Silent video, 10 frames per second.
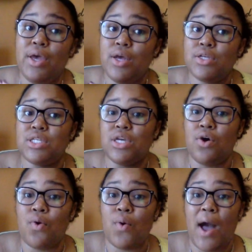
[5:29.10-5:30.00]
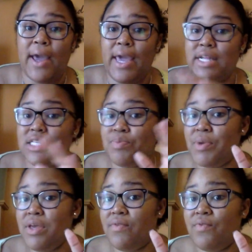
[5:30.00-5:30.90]
So I can't
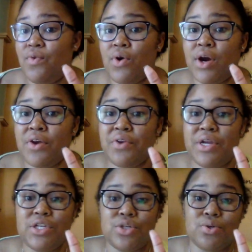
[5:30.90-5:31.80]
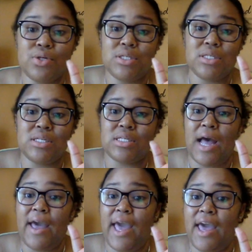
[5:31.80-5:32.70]
speak for other insurances.
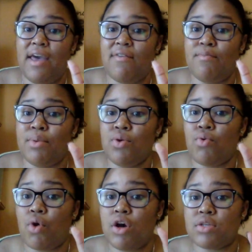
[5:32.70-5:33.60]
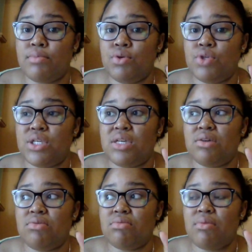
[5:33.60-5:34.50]
I have Blue Cross Blue
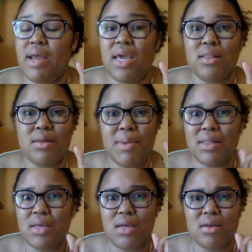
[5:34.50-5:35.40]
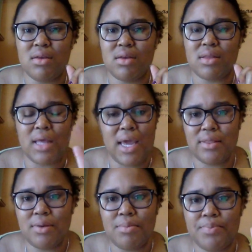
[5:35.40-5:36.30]
Shield, Anthem, I think.
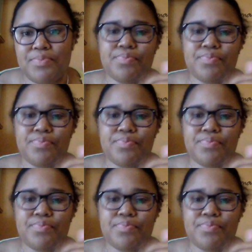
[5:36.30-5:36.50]
Anthem.